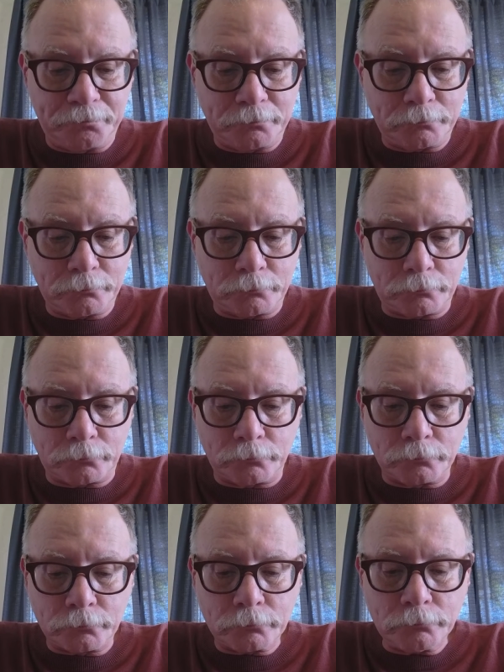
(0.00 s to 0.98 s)

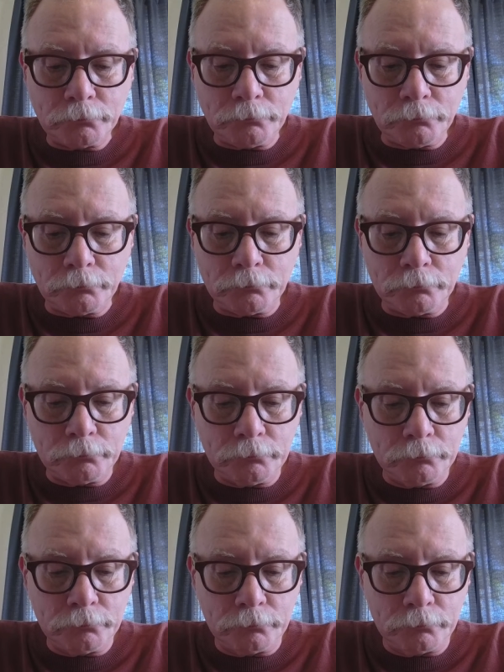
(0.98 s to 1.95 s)

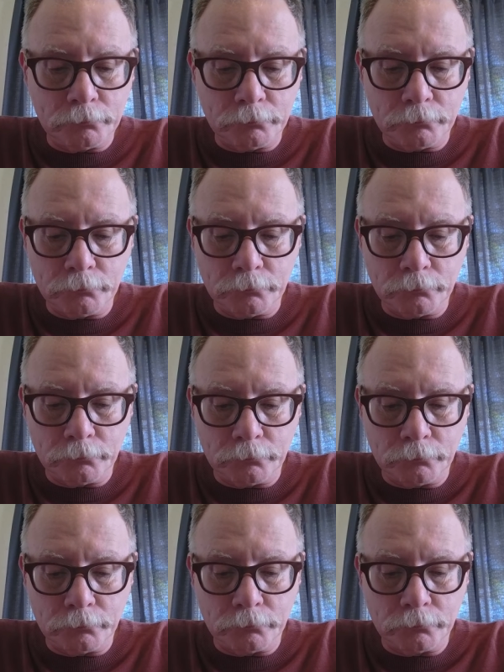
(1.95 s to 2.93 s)

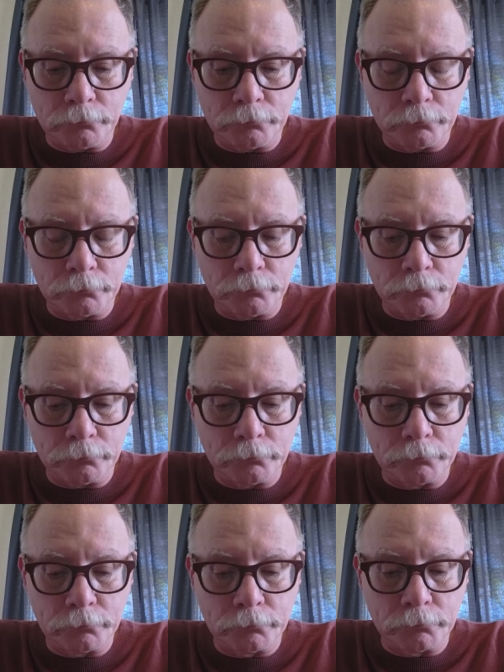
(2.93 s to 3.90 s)

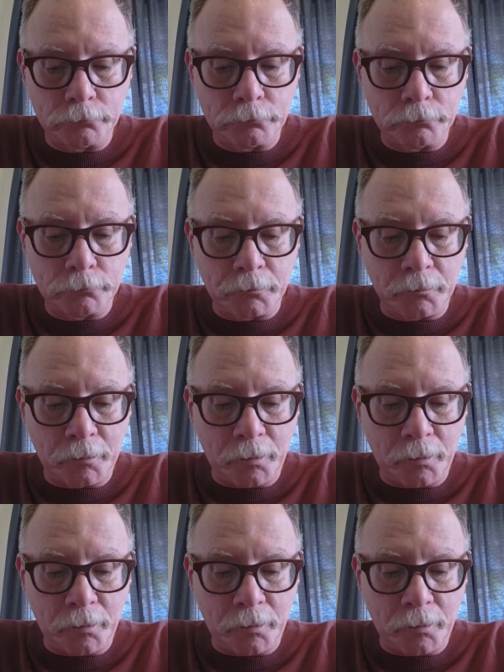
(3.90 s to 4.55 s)
No one is speaking in this clip.